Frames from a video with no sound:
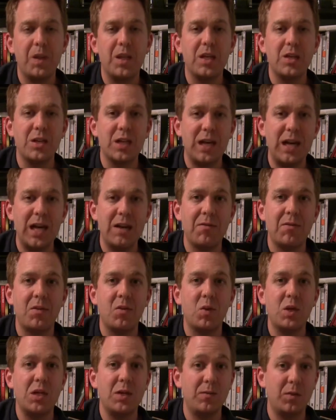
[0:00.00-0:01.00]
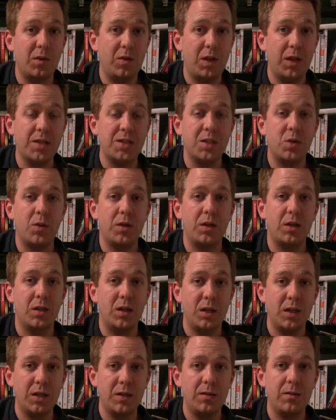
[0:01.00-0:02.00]
you kind of have three different things going
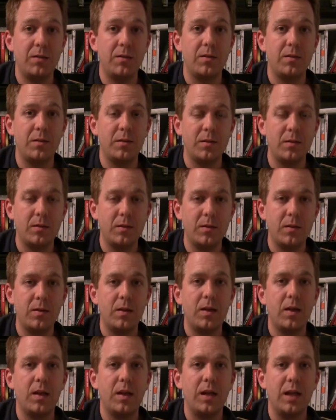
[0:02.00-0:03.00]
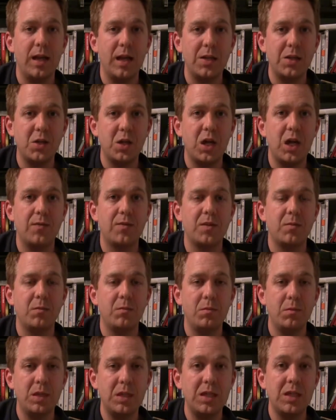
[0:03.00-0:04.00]
on, and you have
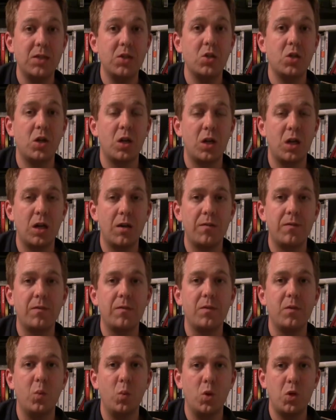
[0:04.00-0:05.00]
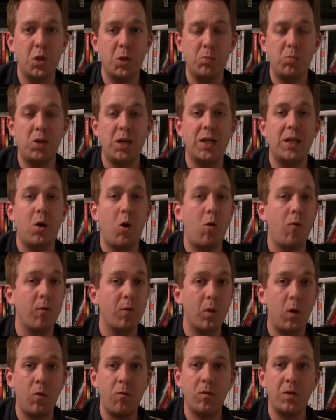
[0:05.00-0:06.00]
to get good enough where you can play it over
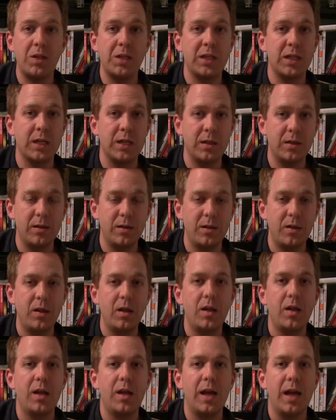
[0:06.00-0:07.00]
and over again,